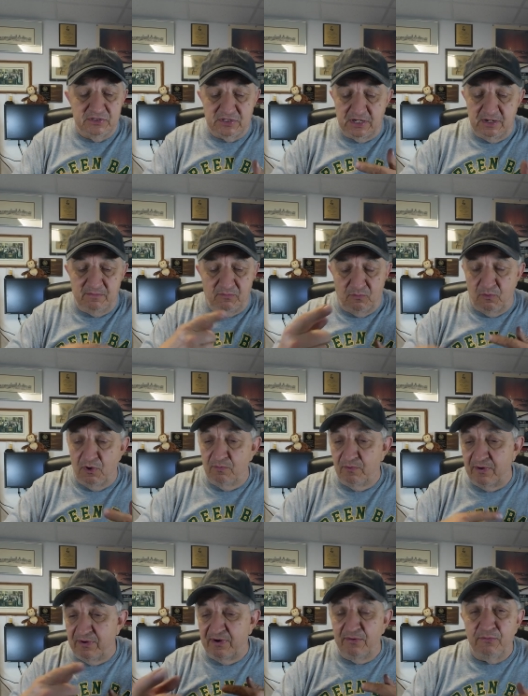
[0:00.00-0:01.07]
steam from one
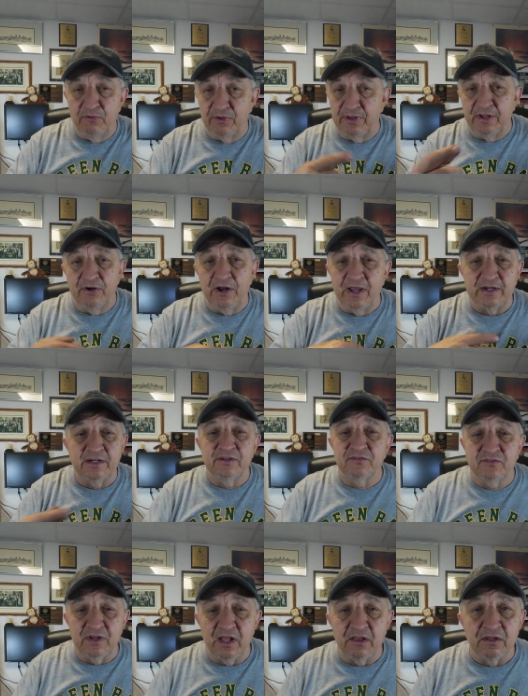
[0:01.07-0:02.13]
way. They're not going to
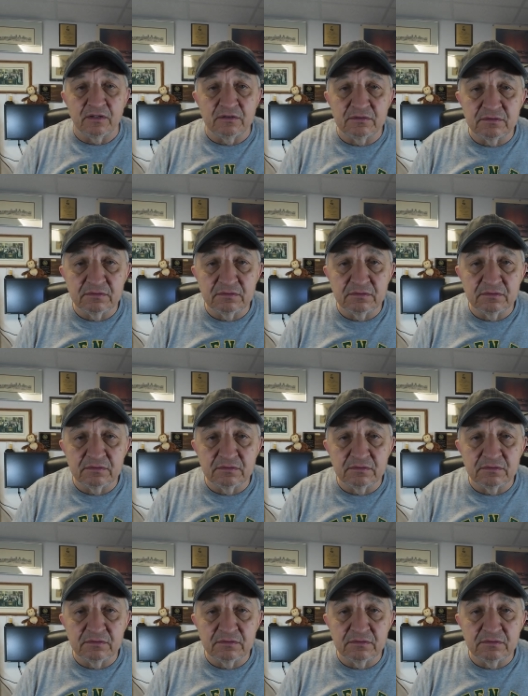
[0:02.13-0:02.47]
sell it.